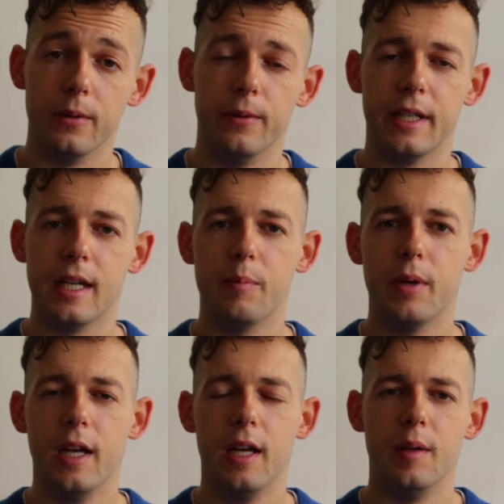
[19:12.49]
to wake
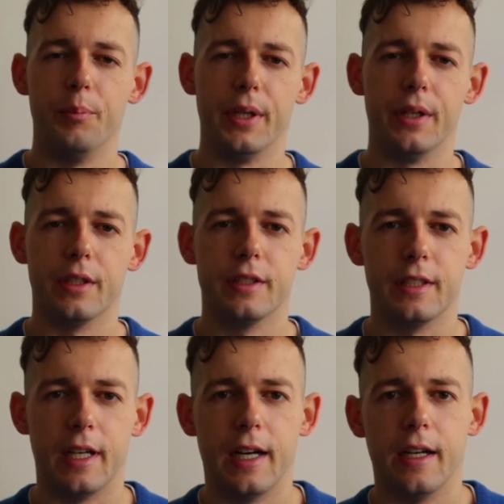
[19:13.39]
up,
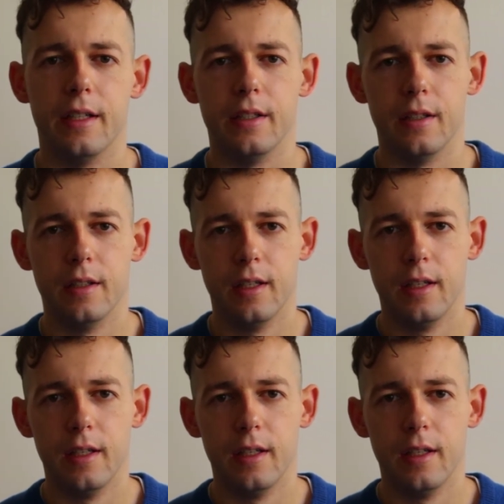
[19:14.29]
because I